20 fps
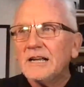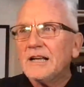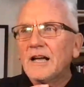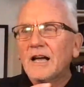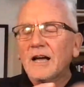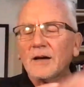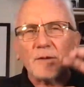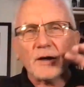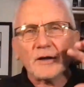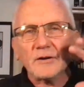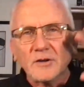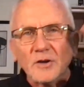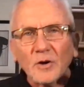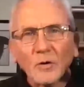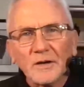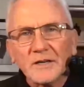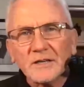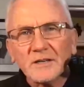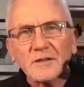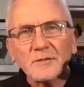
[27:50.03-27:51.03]
about
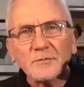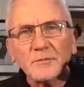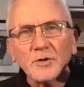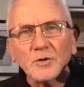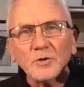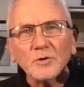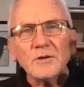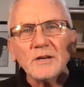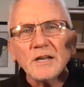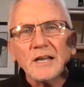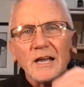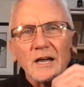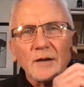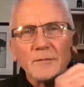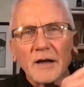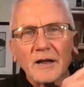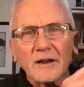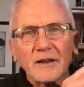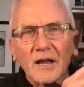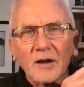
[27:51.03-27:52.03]
going to the moon,
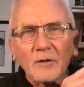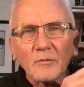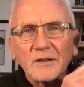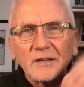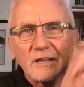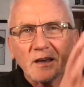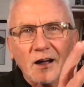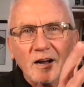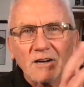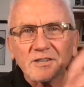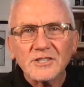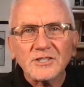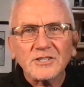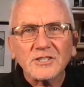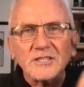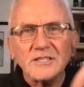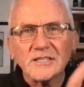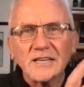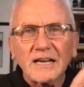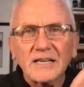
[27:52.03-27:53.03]
about how when the oxygen
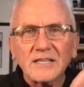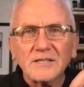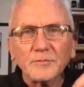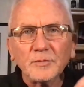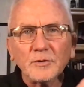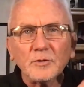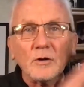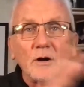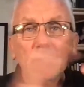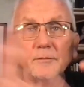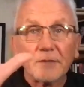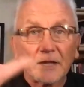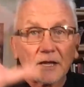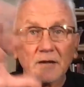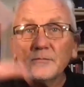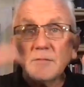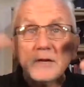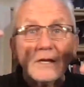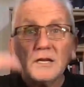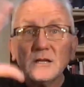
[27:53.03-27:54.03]
tanks blew up, they
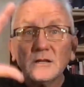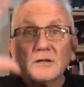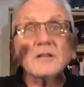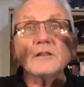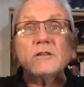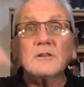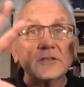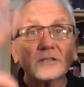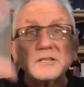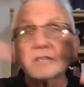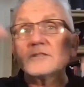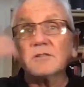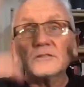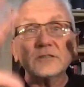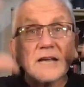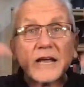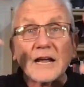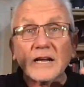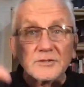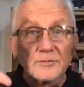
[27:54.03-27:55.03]
immediately looked at their
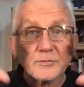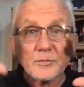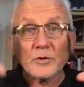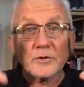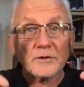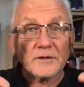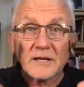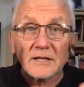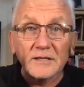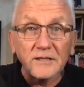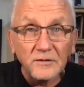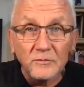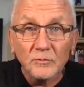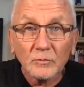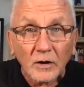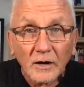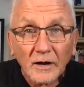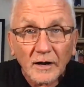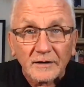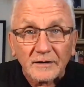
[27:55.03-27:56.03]
dashboard and they did
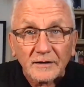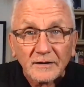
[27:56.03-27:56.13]
what?